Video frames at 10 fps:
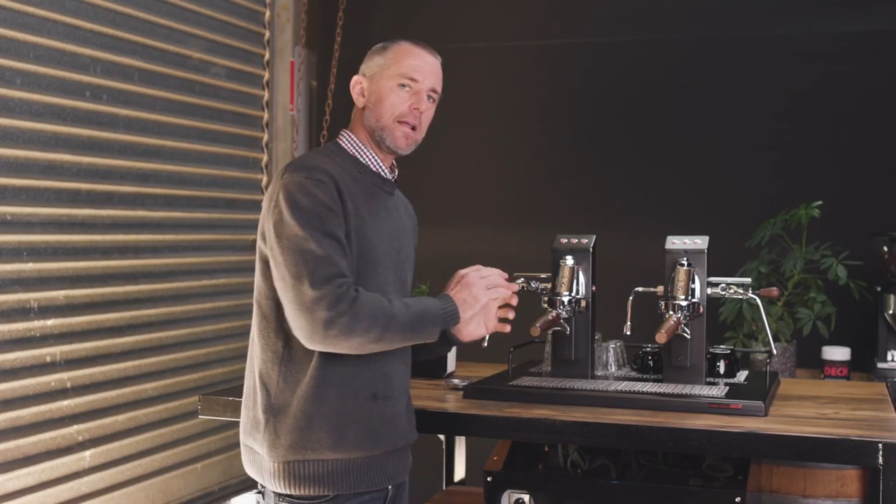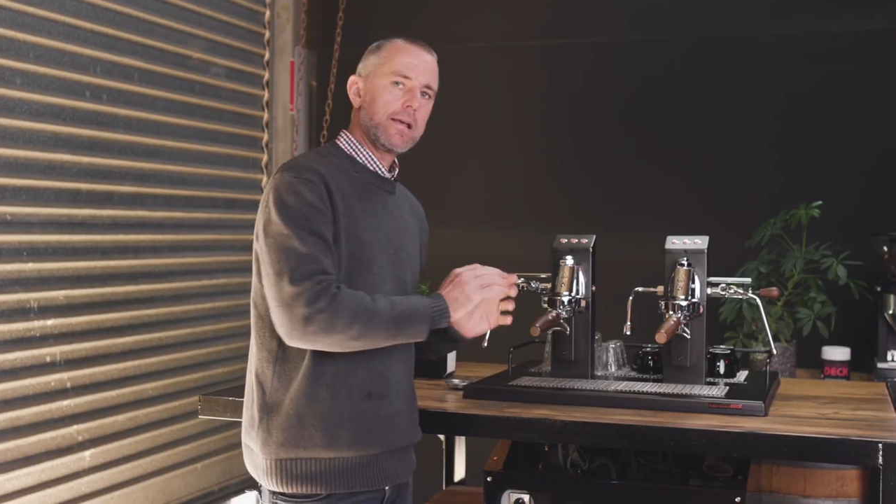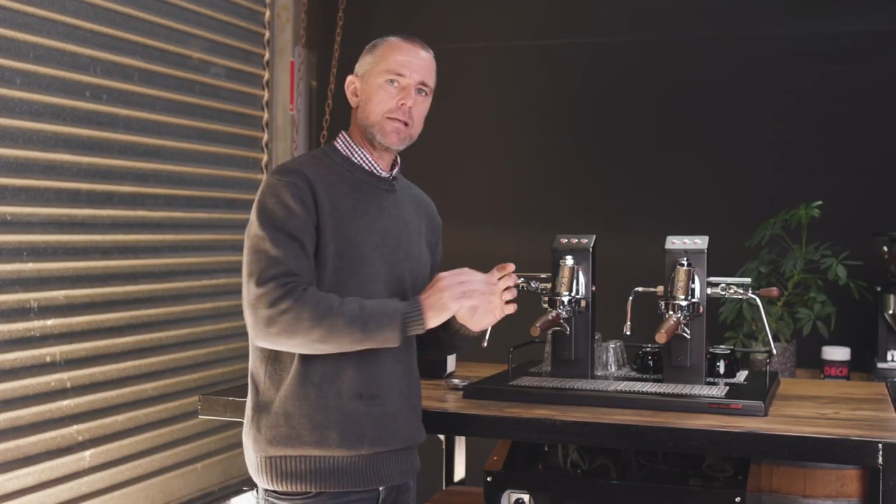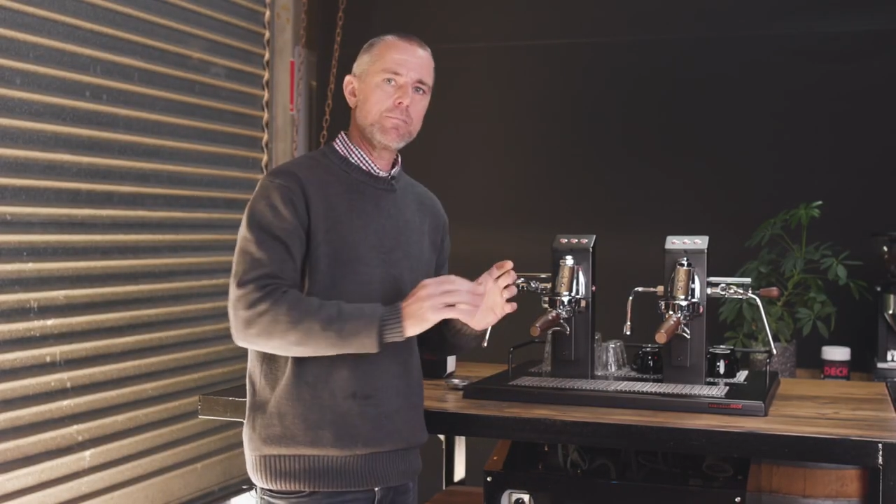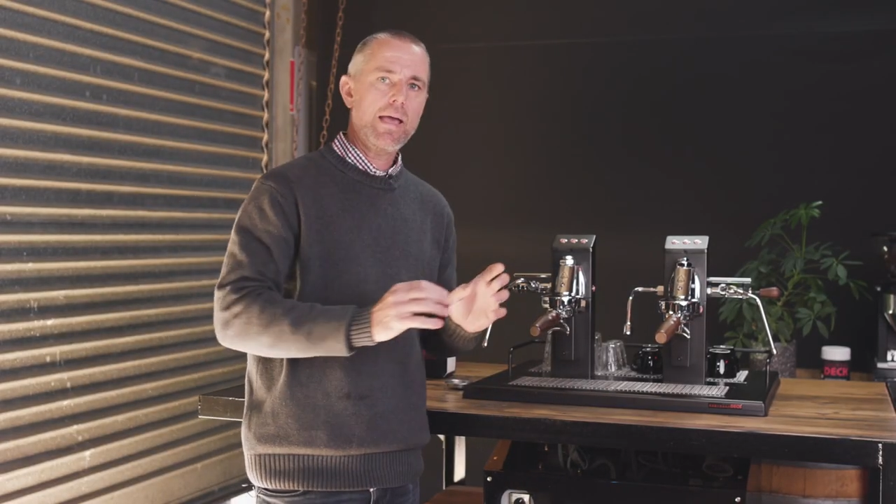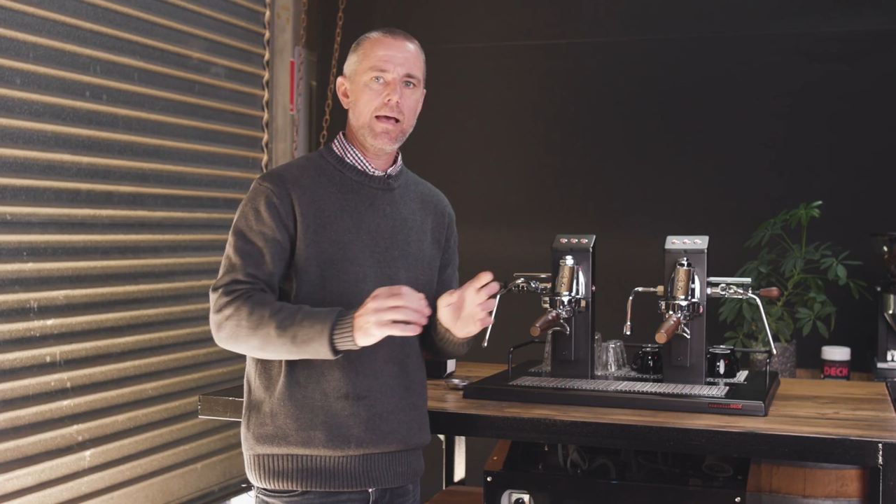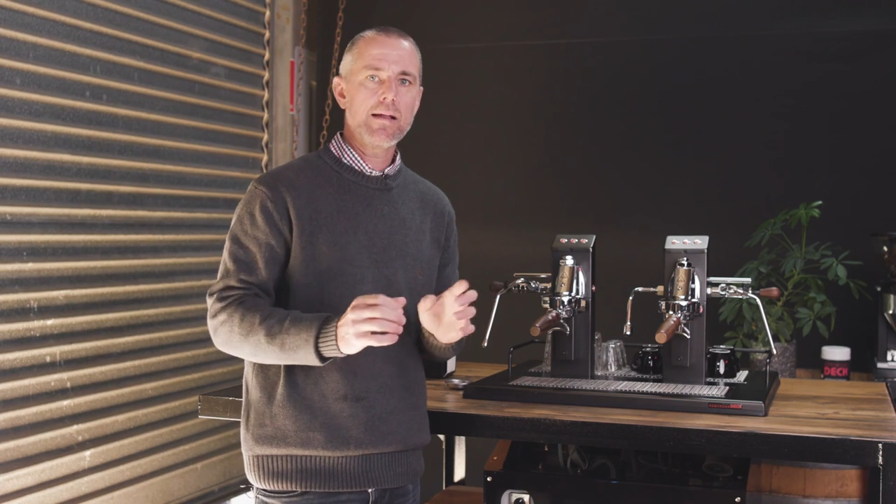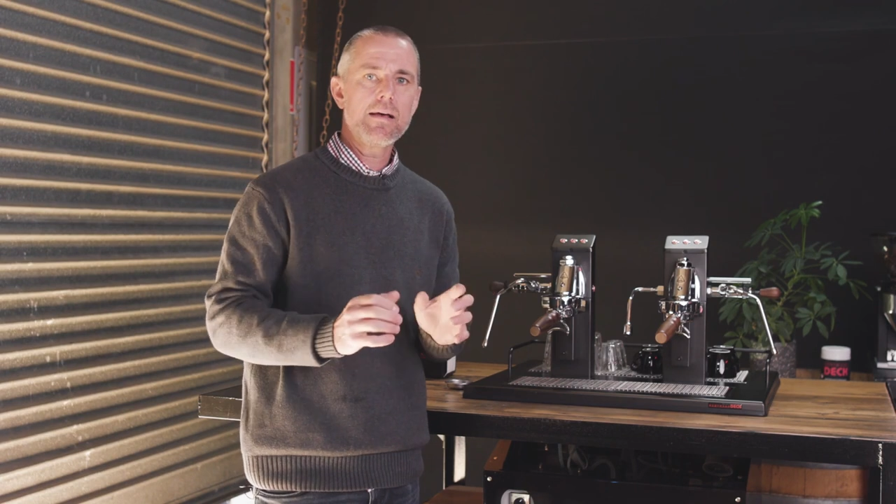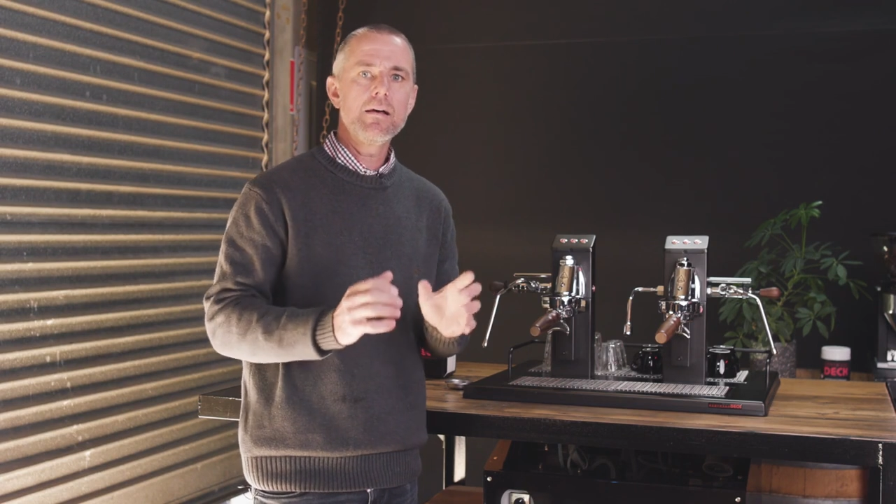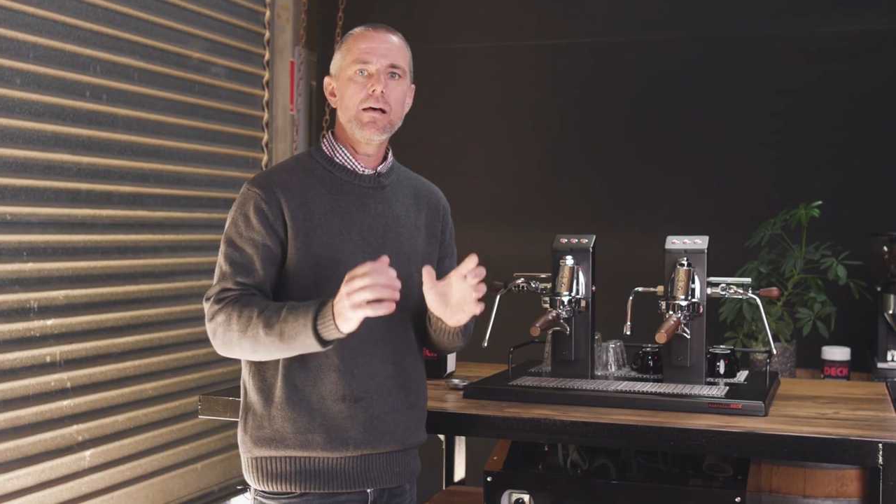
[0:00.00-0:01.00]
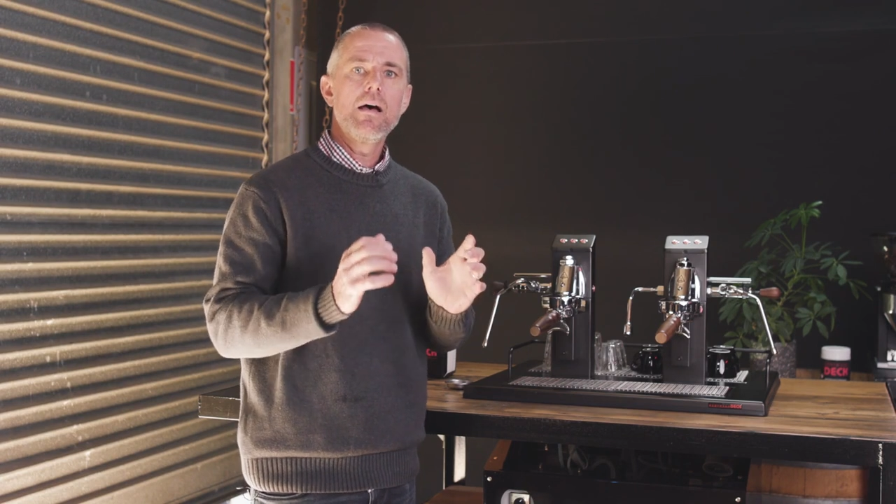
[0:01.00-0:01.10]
cleaning powder